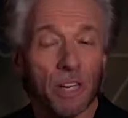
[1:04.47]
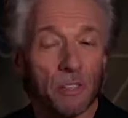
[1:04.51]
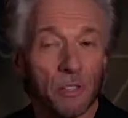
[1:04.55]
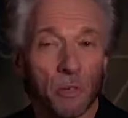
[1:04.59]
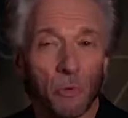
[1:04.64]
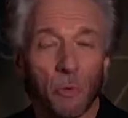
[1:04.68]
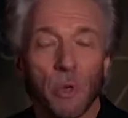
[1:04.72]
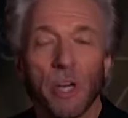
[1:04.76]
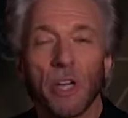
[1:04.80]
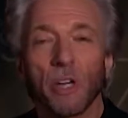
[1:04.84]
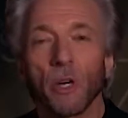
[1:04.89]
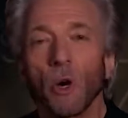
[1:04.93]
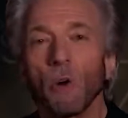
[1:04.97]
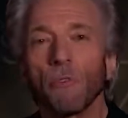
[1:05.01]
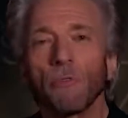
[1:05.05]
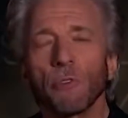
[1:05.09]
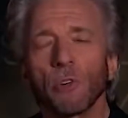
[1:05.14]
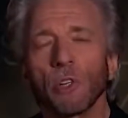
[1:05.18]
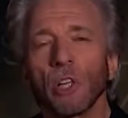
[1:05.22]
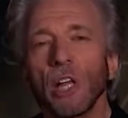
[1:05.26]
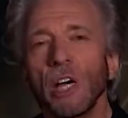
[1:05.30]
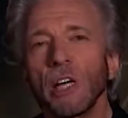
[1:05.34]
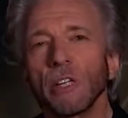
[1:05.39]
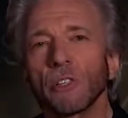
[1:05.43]
I said, "We can go
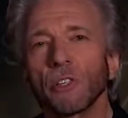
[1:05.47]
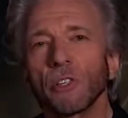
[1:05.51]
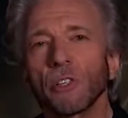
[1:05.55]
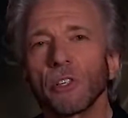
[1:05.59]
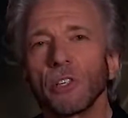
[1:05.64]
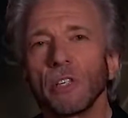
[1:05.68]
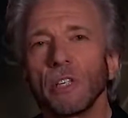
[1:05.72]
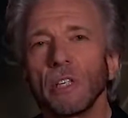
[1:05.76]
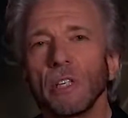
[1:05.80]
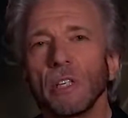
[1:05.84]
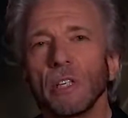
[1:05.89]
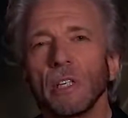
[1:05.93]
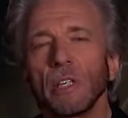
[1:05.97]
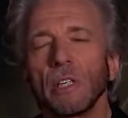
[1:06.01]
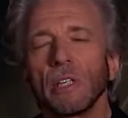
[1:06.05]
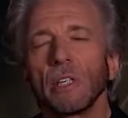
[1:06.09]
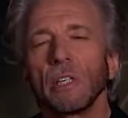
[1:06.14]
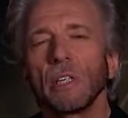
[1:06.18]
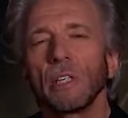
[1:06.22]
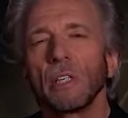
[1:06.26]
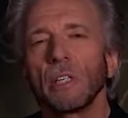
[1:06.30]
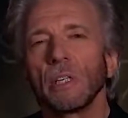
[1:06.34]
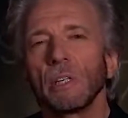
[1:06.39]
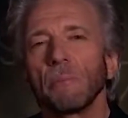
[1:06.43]
for lunch."
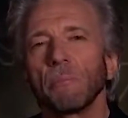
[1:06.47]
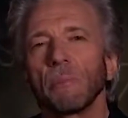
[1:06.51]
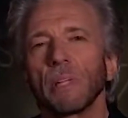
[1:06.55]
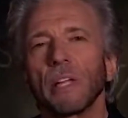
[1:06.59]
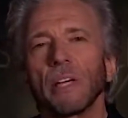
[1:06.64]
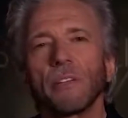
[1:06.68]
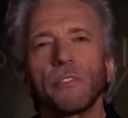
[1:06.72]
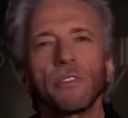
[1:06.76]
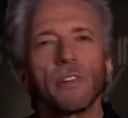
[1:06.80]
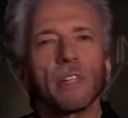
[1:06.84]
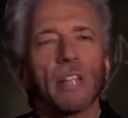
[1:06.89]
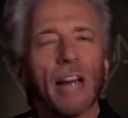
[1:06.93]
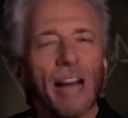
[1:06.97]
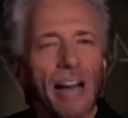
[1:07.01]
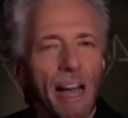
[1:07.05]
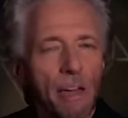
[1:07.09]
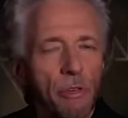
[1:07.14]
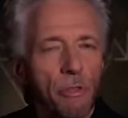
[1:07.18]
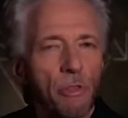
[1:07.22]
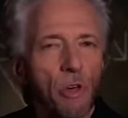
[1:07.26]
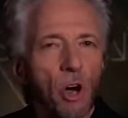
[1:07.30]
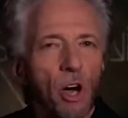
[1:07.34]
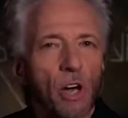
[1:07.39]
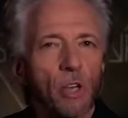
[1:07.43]
But I said,
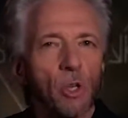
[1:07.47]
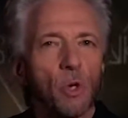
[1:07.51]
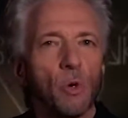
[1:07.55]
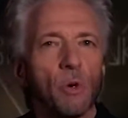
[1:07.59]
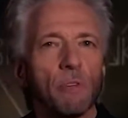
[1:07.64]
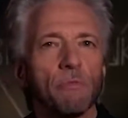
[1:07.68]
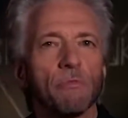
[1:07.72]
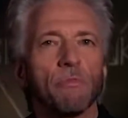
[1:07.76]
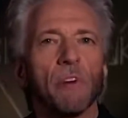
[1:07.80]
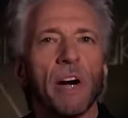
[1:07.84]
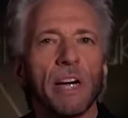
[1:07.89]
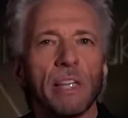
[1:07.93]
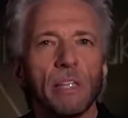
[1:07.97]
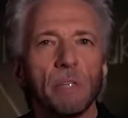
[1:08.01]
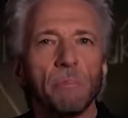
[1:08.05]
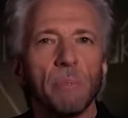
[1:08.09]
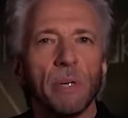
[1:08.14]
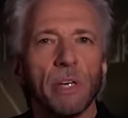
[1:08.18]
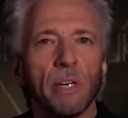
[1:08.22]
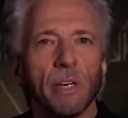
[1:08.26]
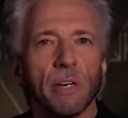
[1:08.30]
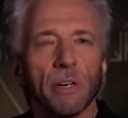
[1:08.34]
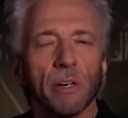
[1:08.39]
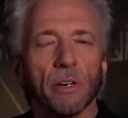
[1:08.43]
"I thought you invited
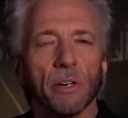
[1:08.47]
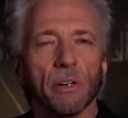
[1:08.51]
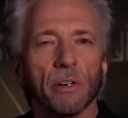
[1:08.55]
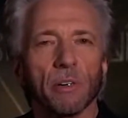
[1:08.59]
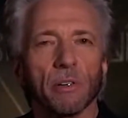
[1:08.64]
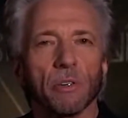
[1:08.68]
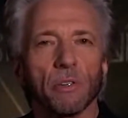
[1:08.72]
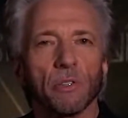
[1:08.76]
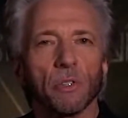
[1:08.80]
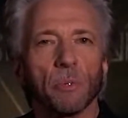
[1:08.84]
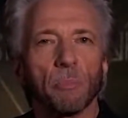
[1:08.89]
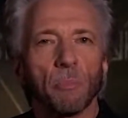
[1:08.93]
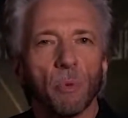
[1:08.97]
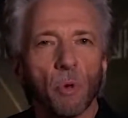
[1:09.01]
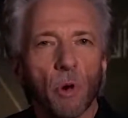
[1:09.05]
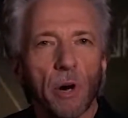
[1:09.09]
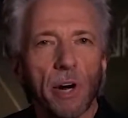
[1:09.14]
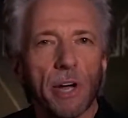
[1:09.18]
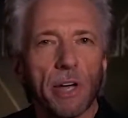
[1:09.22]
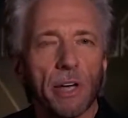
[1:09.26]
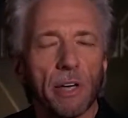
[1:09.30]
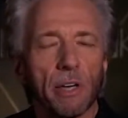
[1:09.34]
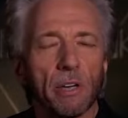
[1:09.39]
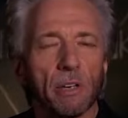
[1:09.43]
me here to
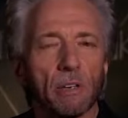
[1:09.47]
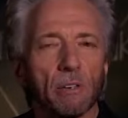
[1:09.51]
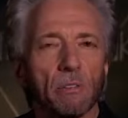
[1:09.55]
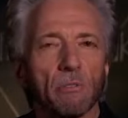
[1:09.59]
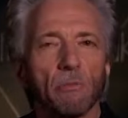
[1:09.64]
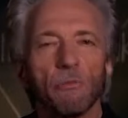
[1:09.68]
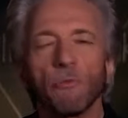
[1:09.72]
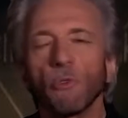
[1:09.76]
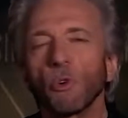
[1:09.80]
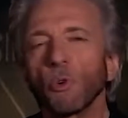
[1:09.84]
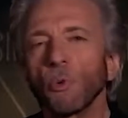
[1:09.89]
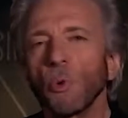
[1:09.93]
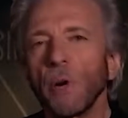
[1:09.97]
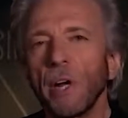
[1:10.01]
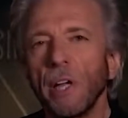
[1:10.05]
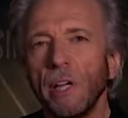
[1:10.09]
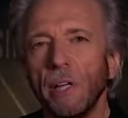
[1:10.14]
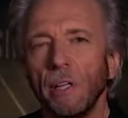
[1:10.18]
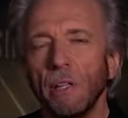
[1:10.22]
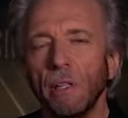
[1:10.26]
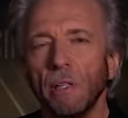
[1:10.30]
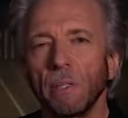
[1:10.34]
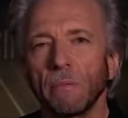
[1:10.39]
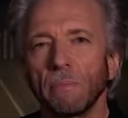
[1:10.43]
pray for
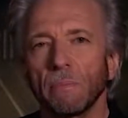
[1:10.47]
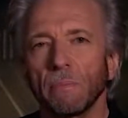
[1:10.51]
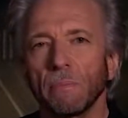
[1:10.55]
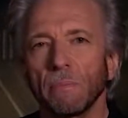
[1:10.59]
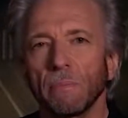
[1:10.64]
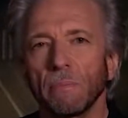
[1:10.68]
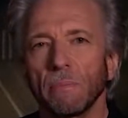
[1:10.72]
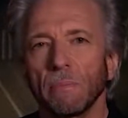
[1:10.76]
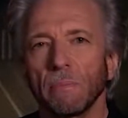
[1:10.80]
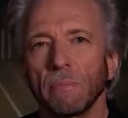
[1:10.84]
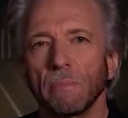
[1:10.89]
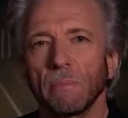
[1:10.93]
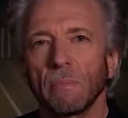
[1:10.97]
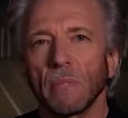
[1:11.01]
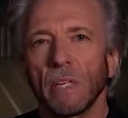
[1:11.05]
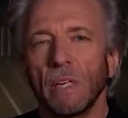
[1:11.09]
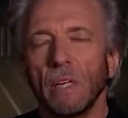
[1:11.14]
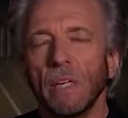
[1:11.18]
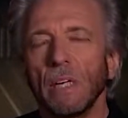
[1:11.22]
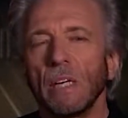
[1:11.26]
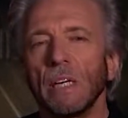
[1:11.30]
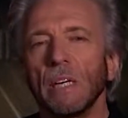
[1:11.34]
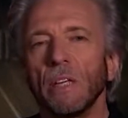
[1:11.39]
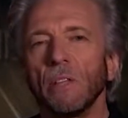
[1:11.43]
rain."
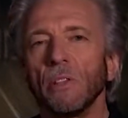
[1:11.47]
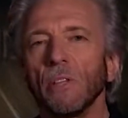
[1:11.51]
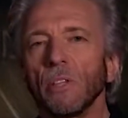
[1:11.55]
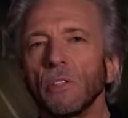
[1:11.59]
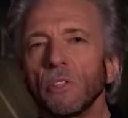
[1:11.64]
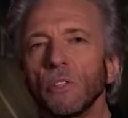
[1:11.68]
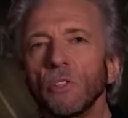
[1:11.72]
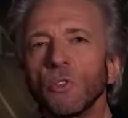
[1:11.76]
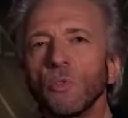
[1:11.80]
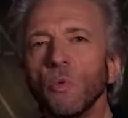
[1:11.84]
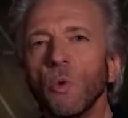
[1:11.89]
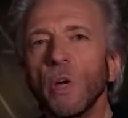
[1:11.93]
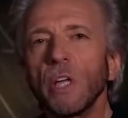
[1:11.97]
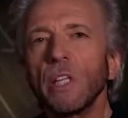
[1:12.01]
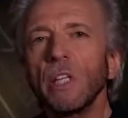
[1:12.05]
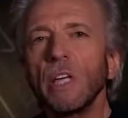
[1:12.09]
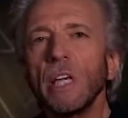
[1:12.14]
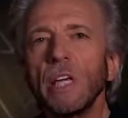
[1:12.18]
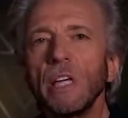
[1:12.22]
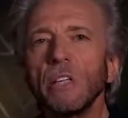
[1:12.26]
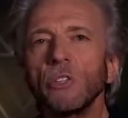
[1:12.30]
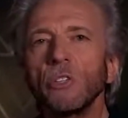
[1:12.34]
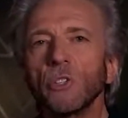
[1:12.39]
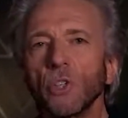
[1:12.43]
And this is when
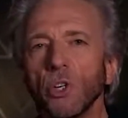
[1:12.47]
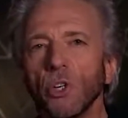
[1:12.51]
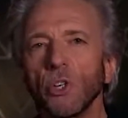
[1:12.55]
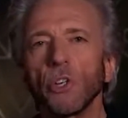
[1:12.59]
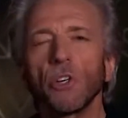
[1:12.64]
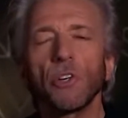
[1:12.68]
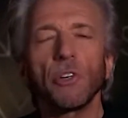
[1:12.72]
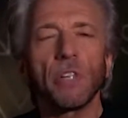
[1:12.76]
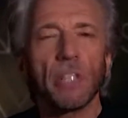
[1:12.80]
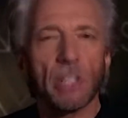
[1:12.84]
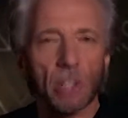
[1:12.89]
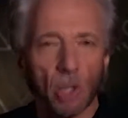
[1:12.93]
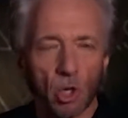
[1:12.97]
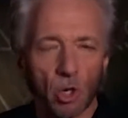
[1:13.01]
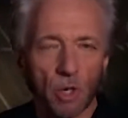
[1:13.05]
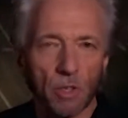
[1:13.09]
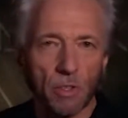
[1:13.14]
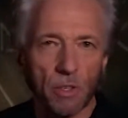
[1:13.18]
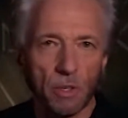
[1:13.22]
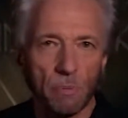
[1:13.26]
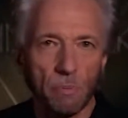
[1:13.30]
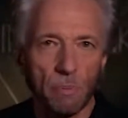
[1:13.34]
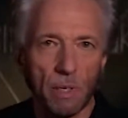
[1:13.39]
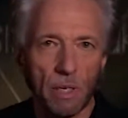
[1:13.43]
he turned and
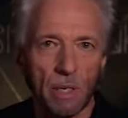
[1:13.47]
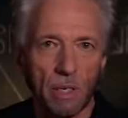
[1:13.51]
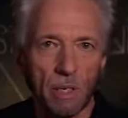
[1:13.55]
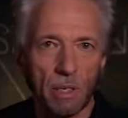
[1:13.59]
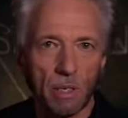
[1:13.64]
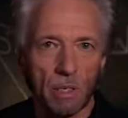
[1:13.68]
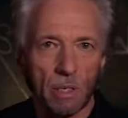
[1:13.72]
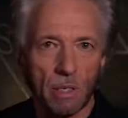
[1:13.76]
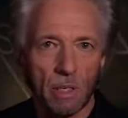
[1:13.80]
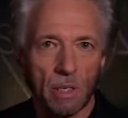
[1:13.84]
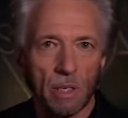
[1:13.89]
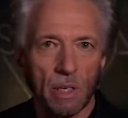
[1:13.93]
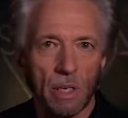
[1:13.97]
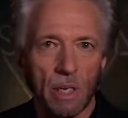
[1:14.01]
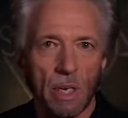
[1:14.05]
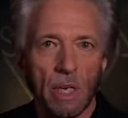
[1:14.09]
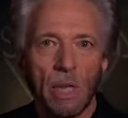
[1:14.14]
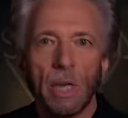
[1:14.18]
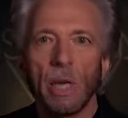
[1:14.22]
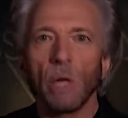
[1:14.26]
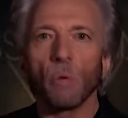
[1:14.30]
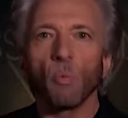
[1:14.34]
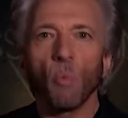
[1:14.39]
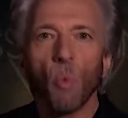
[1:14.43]
looked at me.
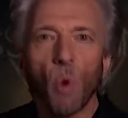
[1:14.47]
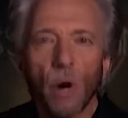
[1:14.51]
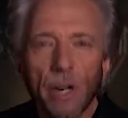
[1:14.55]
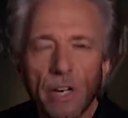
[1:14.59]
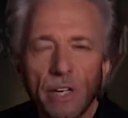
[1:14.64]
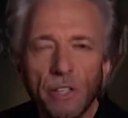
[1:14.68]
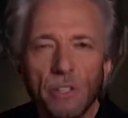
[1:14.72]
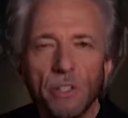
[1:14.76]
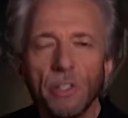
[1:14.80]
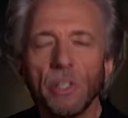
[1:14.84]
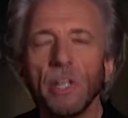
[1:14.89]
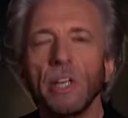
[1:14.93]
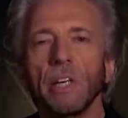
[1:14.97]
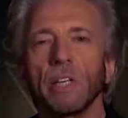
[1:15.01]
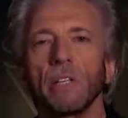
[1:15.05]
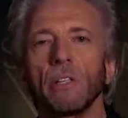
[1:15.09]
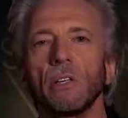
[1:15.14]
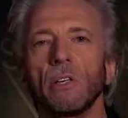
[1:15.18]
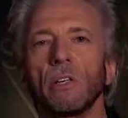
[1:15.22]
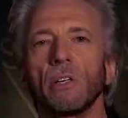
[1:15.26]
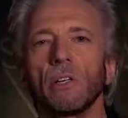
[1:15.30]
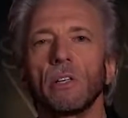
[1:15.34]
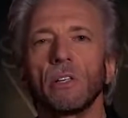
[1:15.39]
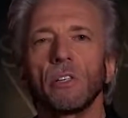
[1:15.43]
And what he
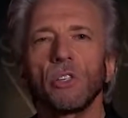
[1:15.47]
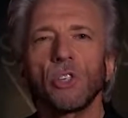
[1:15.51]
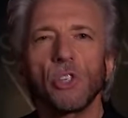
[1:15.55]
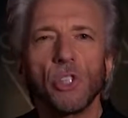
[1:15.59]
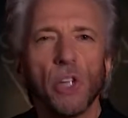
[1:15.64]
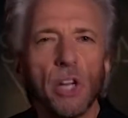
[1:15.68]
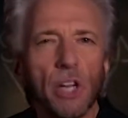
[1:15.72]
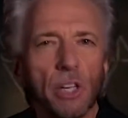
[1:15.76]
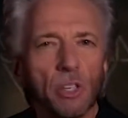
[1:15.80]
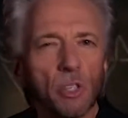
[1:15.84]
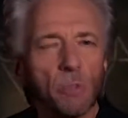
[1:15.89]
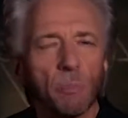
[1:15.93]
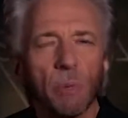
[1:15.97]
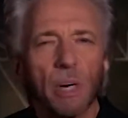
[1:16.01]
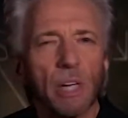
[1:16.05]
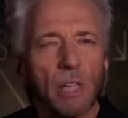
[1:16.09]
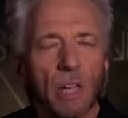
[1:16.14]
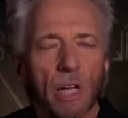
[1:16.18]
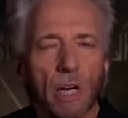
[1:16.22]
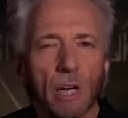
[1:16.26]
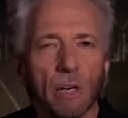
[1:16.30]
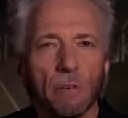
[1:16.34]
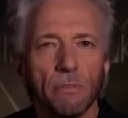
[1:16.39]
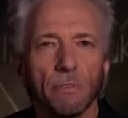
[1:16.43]
said changed my
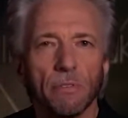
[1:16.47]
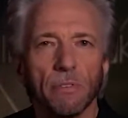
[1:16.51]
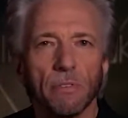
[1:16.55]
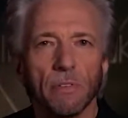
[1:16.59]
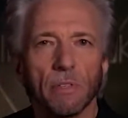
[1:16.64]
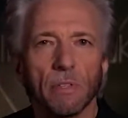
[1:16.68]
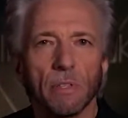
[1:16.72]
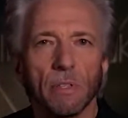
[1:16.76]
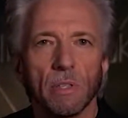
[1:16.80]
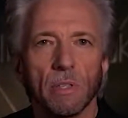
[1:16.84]
life.